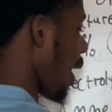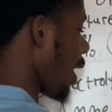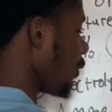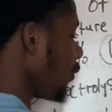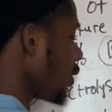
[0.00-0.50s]

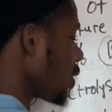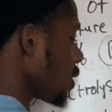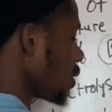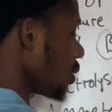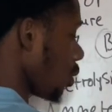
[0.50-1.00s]

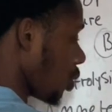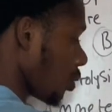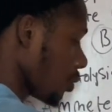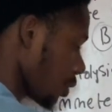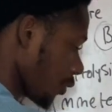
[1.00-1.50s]
IVT,
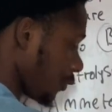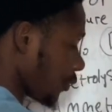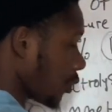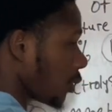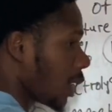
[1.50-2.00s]
or
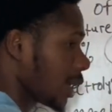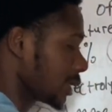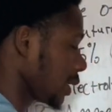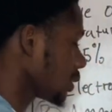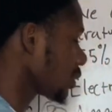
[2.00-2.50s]
for
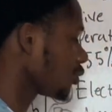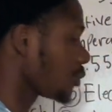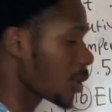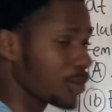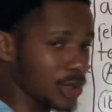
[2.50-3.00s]
an easy
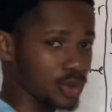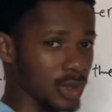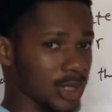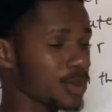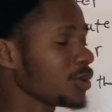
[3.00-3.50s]
remembrance, we
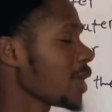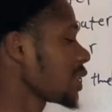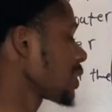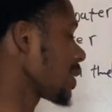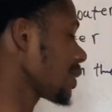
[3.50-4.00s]
can simply write
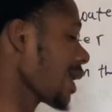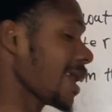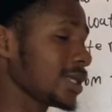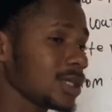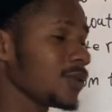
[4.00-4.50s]
it as
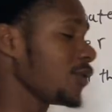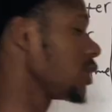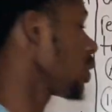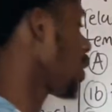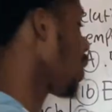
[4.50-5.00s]
ITV,